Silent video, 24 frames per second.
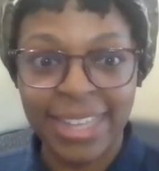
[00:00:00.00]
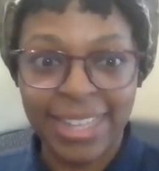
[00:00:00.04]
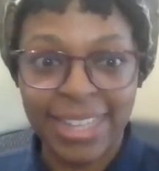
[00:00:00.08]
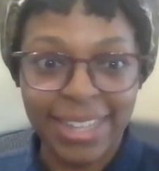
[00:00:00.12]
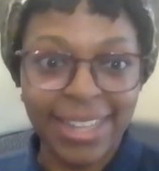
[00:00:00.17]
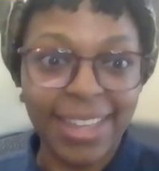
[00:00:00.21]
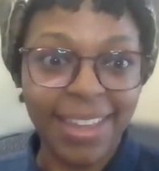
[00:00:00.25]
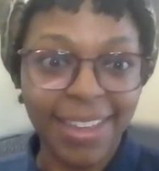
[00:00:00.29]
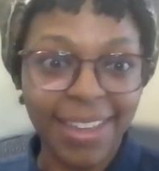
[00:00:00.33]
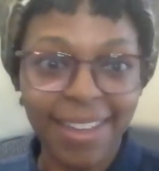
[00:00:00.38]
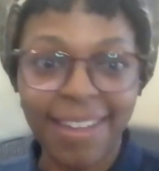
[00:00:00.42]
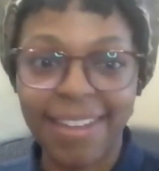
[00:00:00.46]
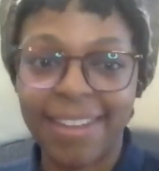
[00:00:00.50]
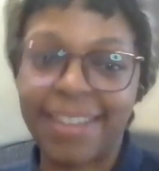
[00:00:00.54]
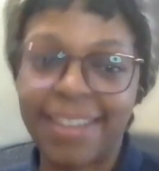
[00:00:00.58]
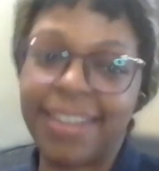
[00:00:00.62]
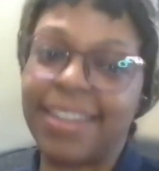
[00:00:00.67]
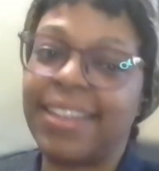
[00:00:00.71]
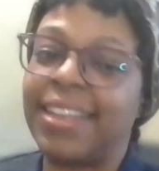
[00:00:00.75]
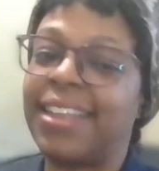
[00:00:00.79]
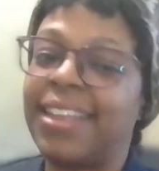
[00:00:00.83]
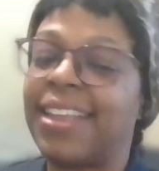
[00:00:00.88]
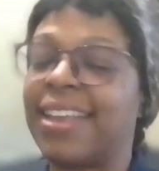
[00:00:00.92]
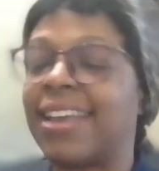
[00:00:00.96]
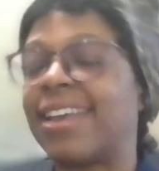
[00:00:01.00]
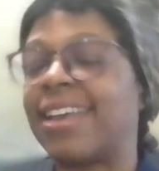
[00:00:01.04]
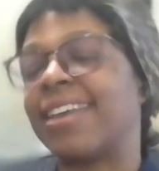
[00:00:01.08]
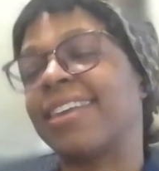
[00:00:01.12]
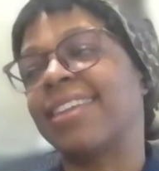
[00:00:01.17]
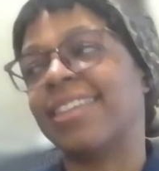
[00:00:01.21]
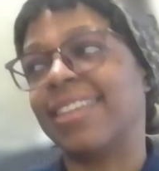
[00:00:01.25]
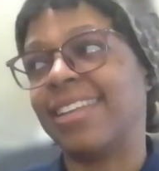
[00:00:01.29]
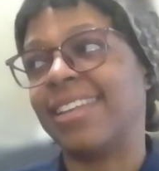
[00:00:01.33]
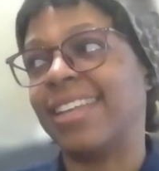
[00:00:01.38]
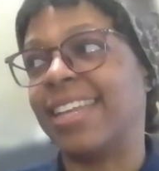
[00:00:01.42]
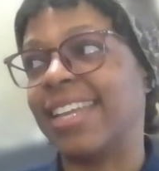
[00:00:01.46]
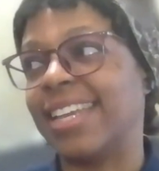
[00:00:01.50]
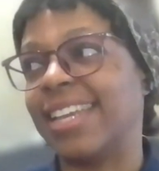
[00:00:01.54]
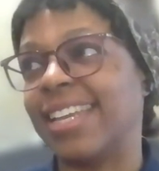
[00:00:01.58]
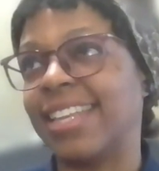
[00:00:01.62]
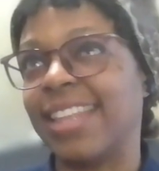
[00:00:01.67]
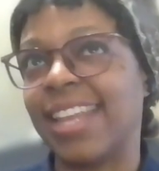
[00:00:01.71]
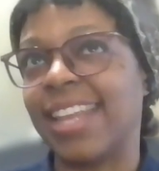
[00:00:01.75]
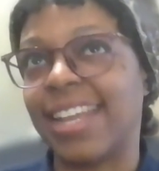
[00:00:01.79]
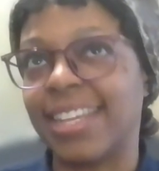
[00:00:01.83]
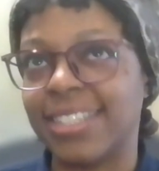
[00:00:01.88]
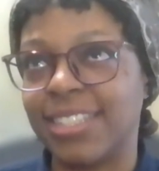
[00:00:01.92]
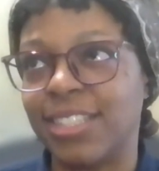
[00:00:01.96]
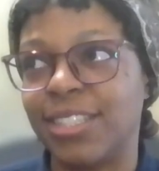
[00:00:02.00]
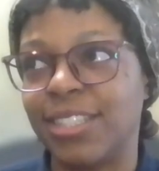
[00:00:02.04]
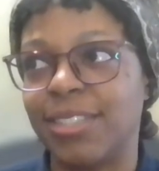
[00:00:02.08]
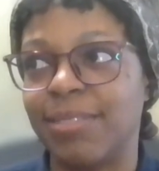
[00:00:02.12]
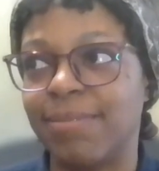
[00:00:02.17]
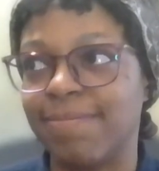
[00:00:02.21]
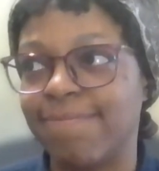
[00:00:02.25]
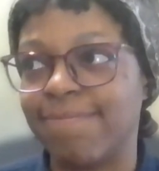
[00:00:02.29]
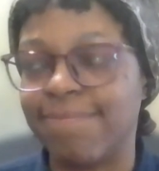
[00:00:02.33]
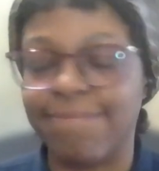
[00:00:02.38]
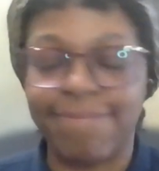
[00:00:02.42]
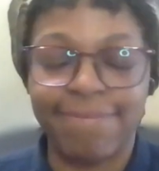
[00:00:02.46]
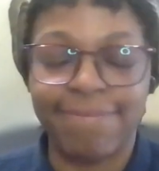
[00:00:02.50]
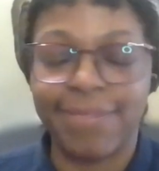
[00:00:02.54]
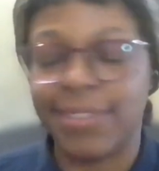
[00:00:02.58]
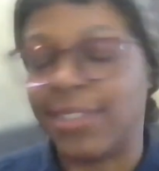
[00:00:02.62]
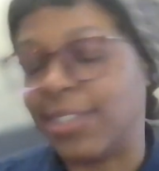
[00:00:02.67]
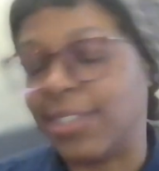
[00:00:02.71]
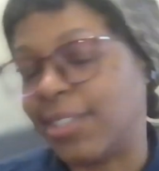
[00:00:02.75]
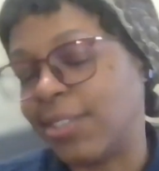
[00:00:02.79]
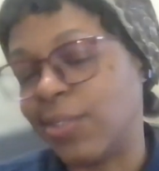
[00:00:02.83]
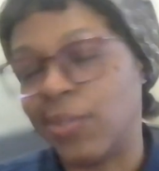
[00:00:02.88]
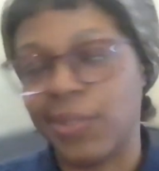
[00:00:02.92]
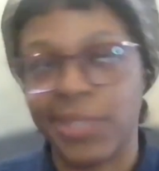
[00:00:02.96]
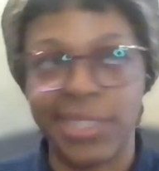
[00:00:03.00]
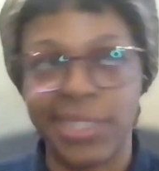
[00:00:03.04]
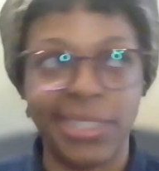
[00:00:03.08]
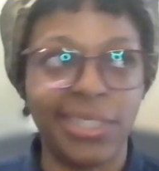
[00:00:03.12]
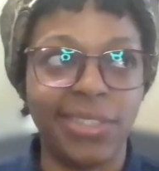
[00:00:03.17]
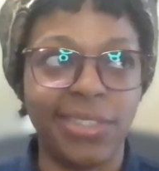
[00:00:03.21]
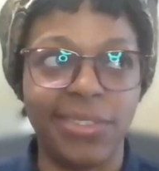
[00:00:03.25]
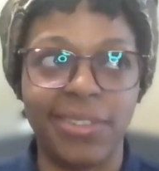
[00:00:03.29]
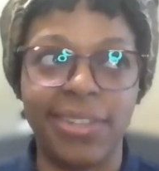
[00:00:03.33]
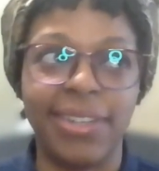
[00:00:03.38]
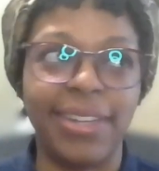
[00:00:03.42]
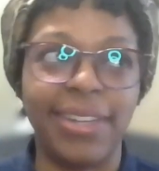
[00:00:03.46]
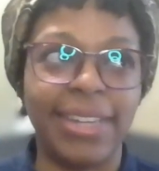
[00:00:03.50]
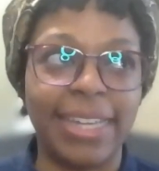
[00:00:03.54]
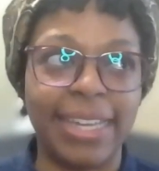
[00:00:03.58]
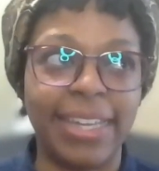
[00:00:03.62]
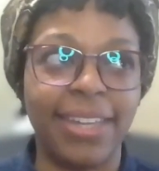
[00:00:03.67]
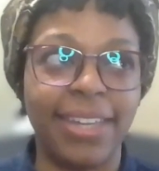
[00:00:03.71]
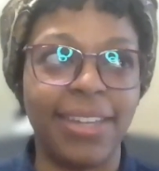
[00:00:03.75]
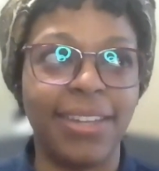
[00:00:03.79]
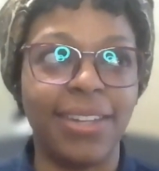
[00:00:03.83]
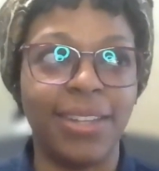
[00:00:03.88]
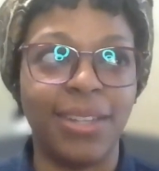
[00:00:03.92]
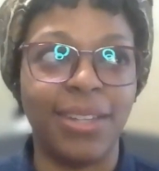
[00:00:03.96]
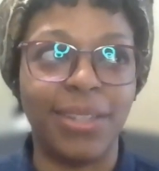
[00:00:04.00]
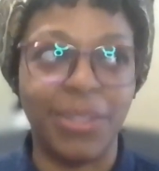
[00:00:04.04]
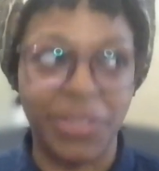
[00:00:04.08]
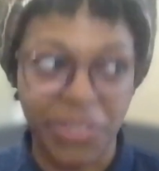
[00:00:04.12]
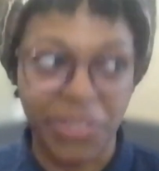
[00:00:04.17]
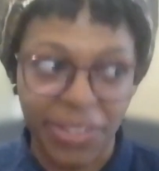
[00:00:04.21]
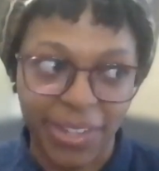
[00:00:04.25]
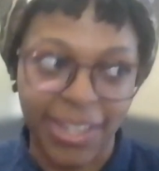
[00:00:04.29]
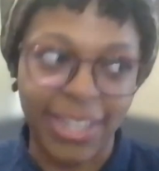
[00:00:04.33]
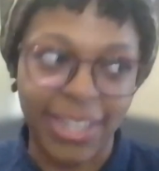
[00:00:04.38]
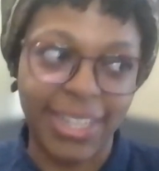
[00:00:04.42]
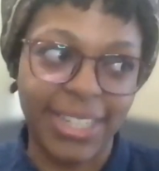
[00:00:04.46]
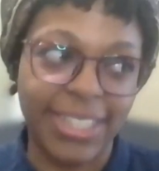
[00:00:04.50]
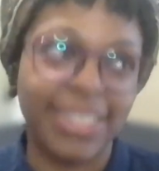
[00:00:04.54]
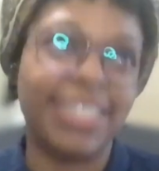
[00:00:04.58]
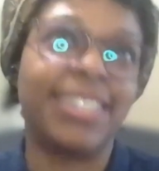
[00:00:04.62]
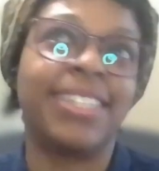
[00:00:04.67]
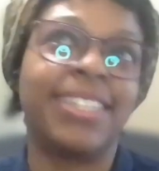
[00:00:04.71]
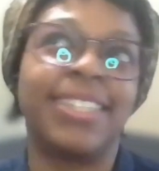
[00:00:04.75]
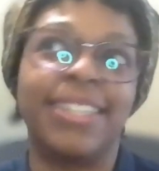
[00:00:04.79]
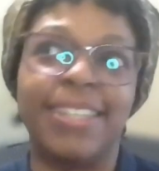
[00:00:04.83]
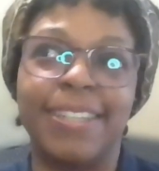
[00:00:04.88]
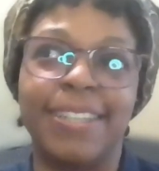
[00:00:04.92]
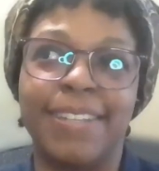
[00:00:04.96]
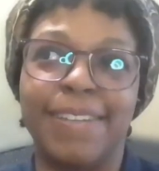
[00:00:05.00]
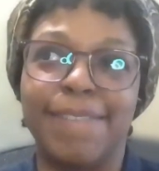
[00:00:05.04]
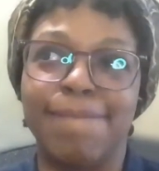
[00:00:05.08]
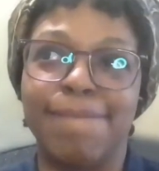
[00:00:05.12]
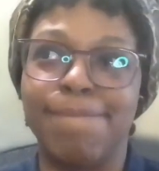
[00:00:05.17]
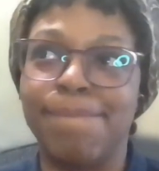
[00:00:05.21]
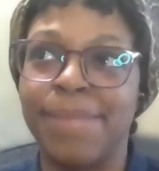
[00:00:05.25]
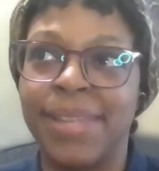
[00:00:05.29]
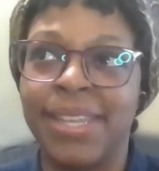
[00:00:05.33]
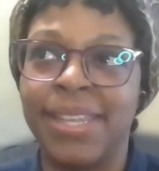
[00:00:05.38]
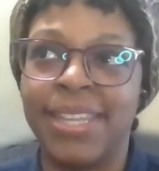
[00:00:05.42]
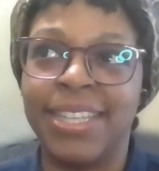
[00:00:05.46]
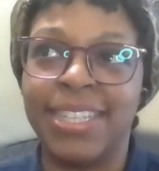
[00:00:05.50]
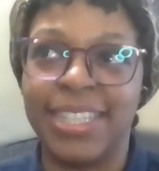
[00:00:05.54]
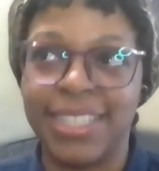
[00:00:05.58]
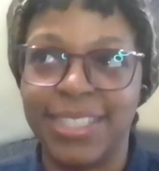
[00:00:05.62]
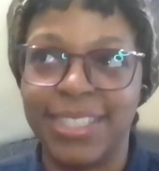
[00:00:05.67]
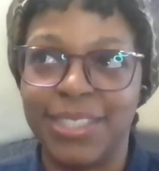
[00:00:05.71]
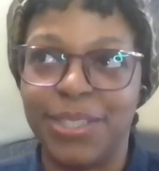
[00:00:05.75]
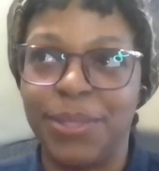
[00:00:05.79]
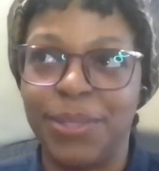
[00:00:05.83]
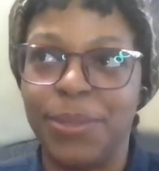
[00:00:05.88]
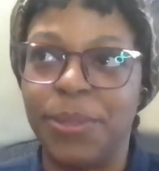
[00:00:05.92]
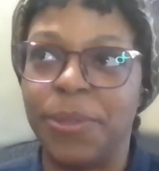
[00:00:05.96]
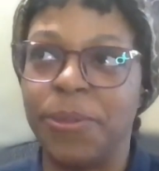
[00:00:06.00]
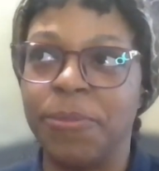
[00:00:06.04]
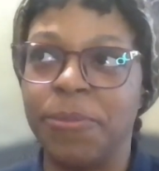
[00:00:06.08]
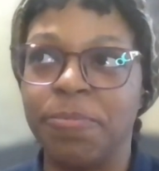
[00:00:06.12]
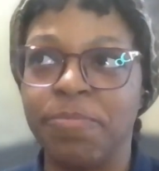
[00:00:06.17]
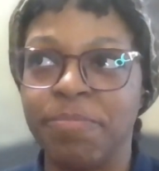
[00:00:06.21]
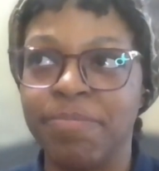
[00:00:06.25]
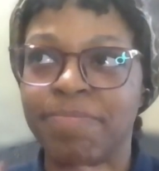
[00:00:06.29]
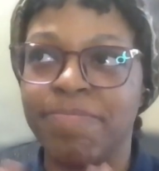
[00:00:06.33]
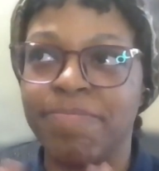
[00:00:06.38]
Yeah, and that's a question I get a lot. And so